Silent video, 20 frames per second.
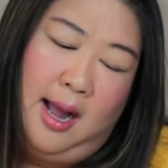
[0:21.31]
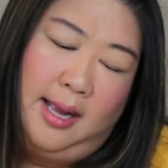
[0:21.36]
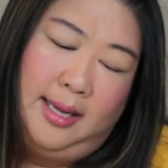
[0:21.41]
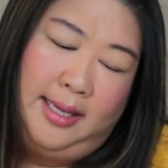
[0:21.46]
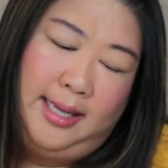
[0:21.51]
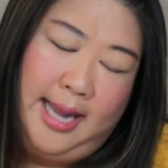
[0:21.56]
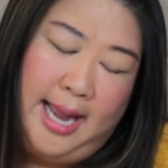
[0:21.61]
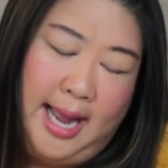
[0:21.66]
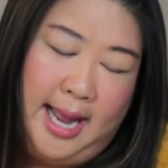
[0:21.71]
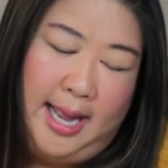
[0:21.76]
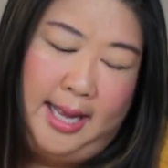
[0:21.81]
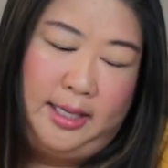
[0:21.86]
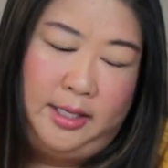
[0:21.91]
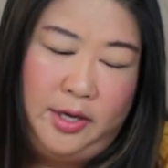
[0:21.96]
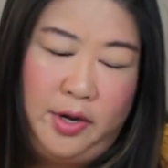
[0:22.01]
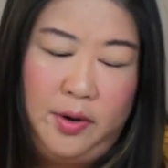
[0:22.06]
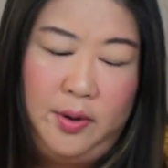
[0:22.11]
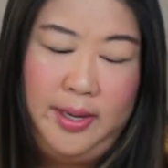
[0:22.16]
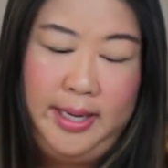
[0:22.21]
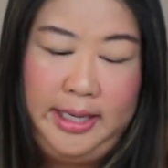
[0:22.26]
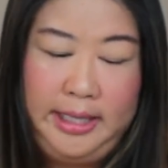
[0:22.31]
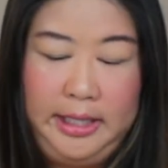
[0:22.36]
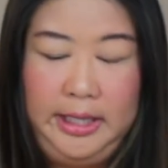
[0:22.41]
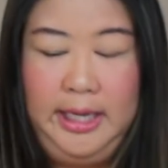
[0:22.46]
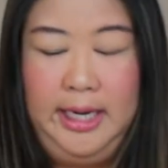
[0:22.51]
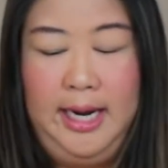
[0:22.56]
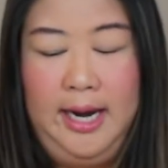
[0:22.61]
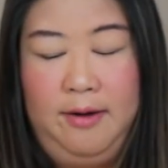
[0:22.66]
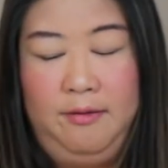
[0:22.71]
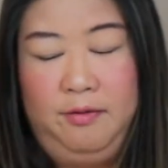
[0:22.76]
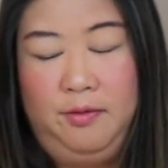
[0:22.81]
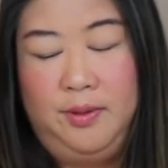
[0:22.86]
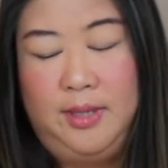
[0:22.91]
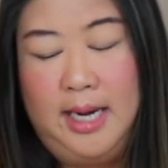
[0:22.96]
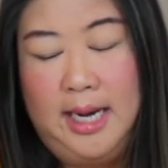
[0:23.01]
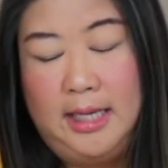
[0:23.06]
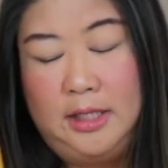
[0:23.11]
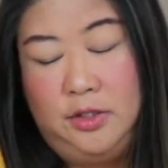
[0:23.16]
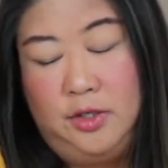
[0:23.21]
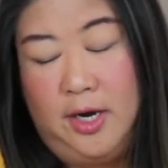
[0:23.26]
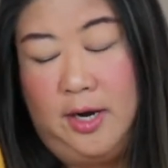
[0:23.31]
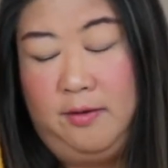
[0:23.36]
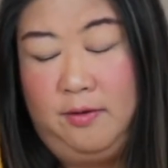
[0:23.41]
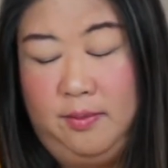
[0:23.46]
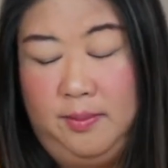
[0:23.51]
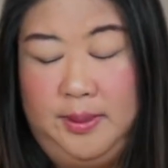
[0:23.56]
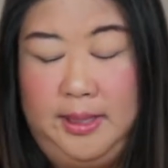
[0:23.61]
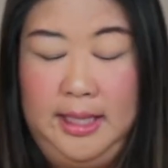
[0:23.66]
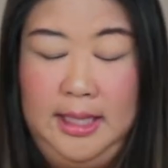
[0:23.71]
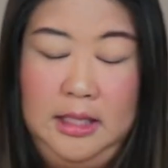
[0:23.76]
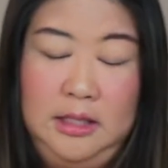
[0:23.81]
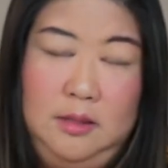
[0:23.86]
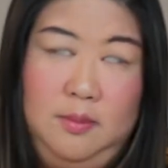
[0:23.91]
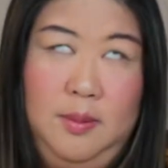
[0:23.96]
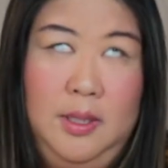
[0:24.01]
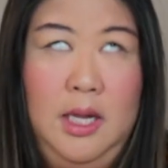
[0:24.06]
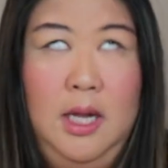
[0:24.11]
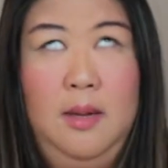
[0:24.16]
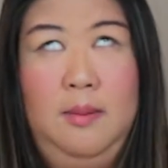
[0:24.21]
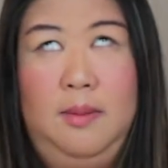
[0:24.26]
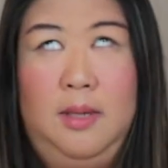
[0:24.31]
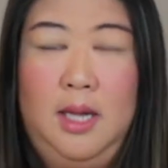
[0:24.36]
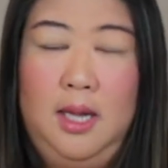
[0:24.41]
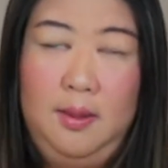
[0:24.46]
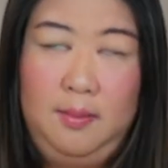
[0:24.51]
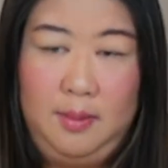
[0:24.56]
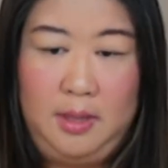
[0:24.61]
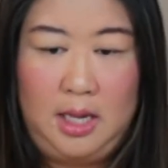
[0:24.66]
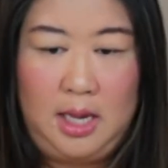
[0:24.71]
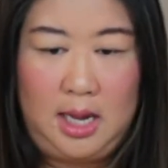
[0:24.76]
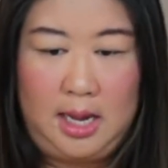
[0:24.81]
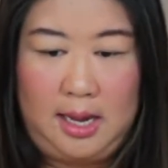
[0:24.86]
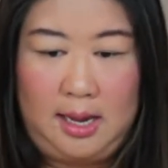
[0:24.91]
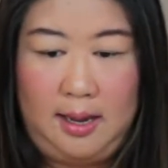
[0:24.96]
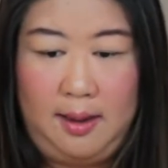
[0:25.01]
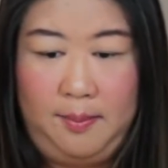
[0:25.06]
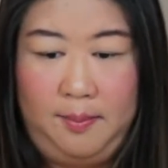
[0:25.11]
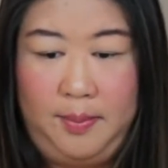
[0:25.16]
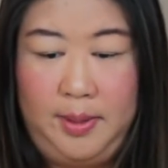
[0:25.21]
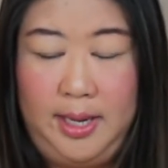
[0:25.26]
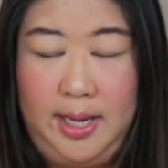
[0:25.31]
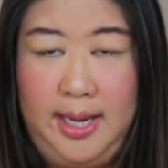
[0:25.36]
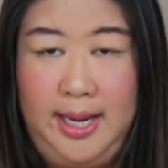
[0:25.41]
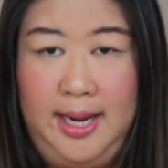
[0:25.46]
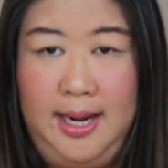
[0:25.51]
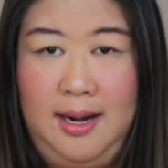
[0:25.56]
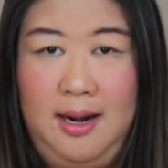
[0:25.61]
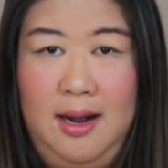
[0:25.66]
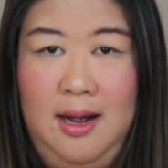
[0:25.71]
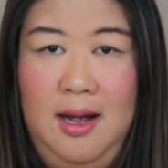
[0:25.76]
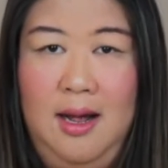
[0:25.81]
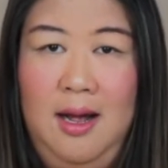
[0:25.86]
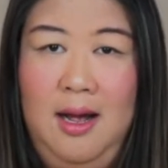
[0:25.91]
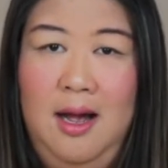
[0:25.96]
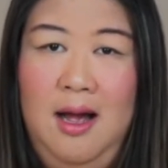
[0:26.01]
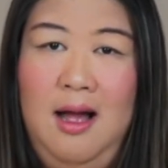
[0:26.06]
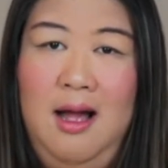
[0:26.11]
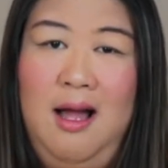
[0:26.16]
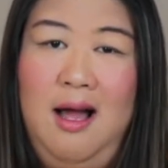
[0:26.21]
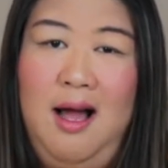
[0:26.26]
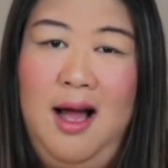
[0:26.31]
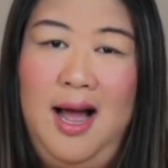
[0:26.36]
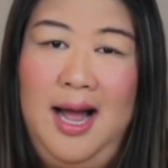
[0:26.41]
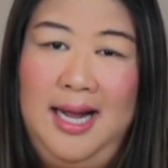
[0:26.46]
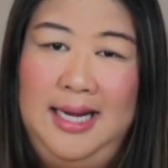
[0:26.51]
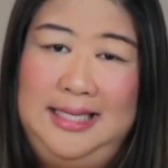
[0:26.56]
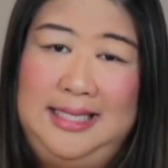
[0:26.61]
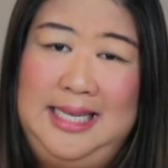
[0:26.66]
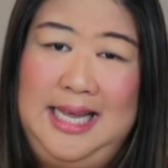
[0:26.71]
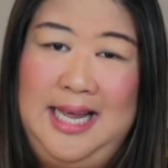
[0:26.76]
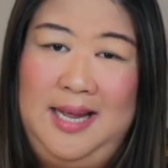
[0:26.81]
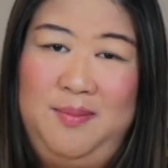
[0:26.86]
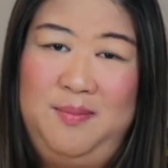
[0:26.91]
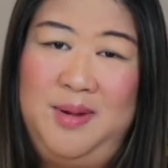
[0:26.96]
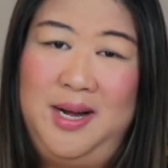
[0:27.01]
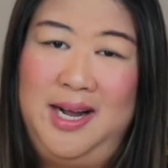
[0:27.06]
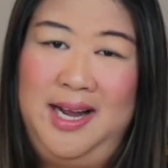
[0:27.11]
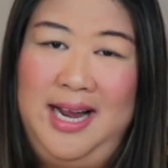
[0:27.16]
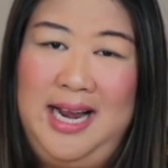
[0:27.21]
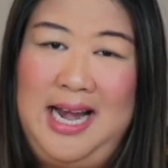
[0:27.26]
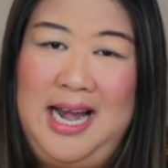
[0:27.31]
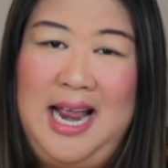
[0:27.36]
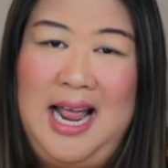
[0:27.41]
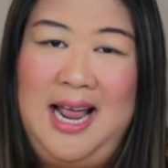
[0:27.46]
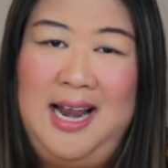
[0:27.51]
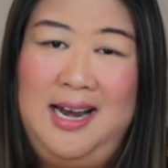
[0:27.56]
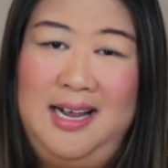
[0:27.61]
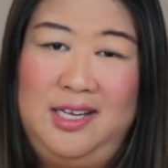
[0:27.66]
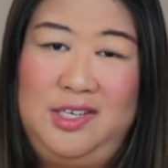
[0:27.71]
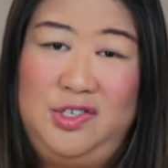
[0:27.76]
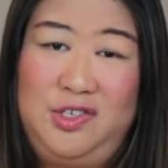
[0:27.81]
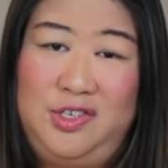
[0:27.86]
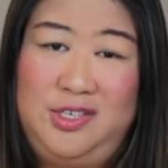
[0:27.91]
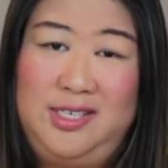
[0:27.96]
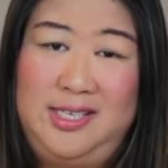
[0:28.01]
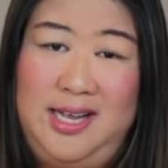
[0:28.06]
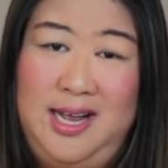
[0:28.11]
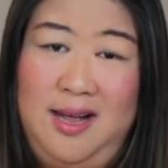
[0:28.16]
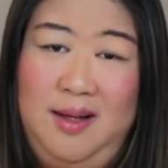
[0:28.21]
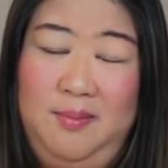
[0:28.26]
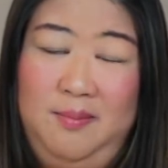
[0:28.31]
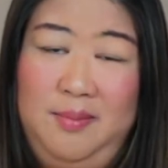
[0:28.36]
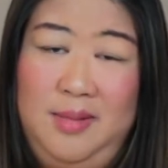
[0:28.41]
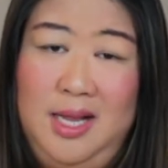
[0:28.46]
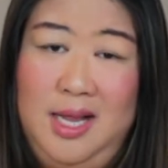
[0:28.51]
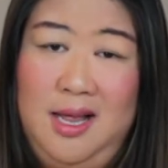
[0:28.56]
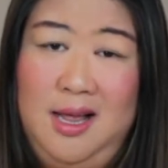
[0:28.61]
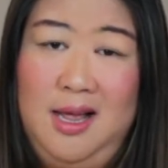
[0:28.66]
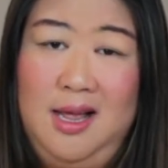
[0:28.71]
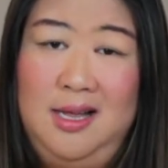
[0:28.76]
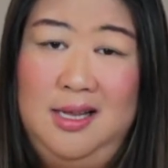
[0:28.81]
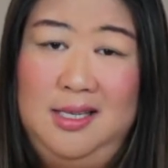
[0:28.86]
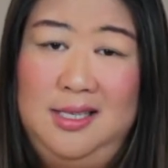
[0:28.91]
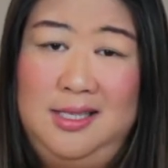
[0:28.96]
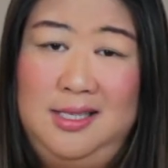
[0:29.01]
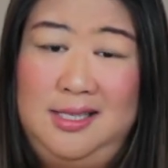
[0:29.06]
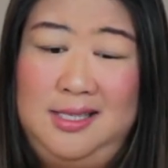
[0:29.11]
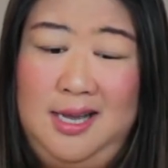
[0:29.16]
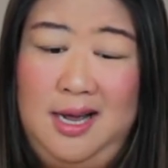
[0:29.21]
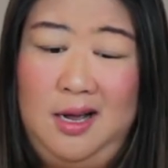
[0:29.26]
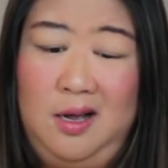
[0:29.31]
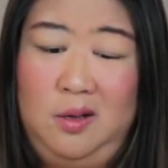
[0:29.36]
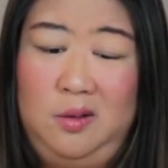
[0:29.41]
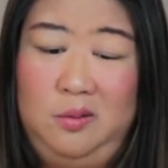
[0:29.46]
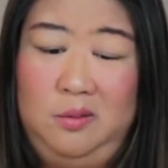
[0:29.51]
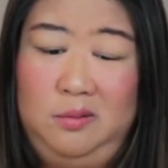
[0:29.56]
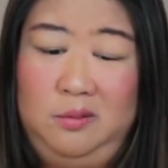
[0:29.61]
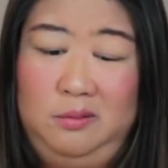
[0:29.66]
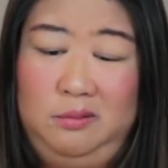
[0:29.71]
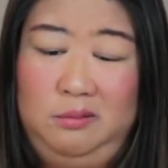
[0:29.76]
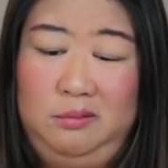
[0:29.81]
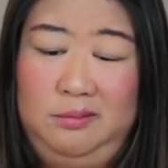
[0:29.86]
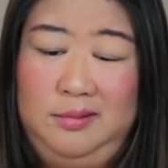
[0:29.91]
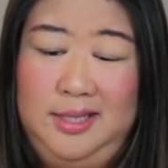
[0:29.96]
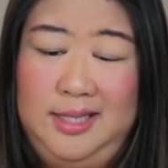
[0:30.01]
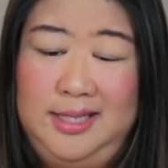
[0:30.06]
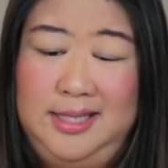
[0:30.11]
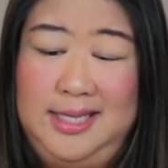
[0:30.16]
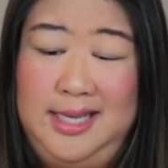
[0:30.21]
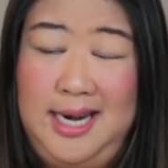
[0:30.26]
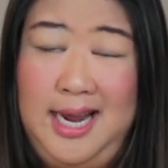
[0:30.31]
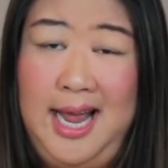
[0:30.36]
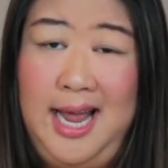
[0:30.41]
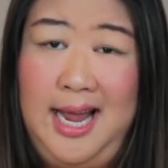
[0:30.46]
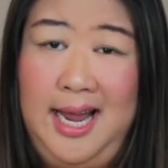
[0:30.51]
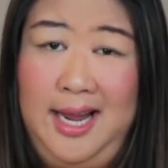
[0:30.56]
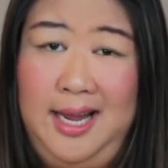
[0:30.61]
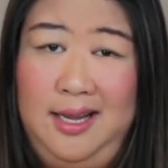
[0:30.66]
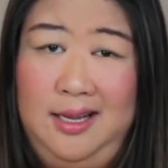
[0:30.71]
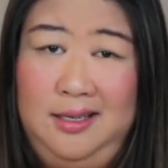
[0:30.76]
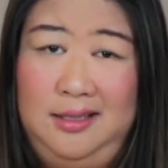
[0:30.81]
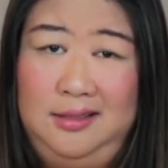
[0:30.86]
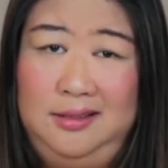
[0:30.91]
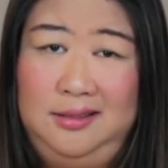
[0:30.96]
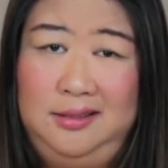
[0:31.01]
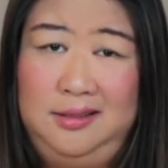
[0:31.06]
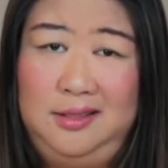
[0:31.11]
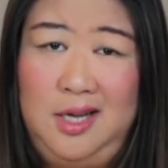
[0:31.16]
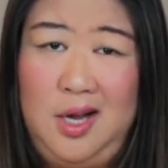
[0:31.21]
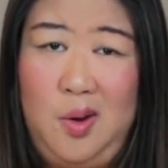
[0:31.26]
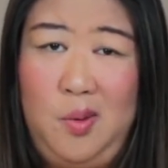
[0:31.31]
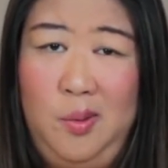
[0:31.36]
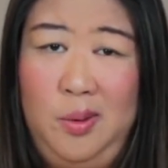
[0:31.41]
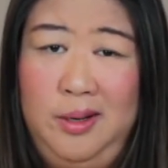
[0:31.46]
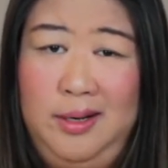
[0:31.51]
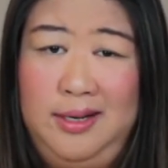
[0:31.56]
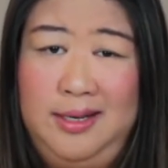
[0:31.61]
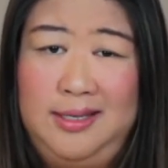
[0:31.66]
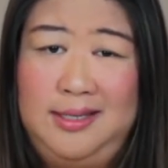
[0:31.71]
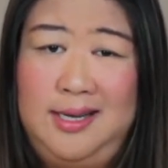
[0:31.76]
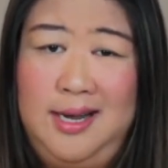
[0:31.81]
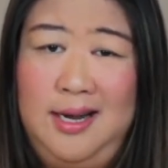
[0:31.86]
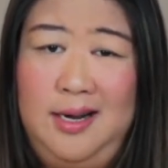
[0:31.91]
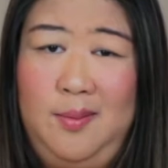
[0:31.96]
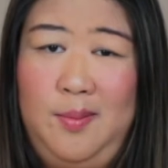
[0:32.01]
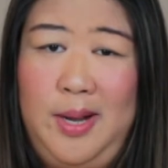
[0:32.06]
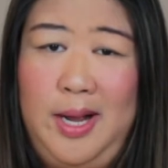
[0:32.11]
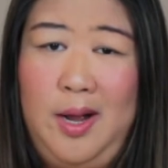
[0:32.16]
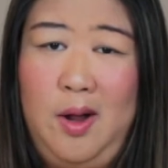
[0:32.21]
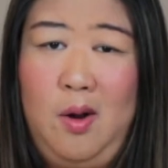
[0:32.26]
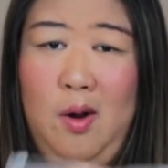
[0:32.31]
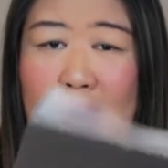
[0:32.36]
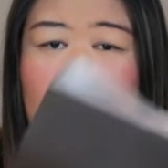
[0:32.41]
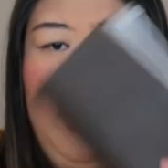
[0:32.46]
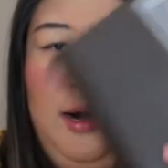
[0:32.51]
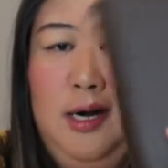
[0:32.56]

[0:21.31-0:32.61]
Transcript: Yeah, no, I agree. Everyone had travel plans, blah, blah, blah. But I take mine an extra step. So, today, we're going to talk about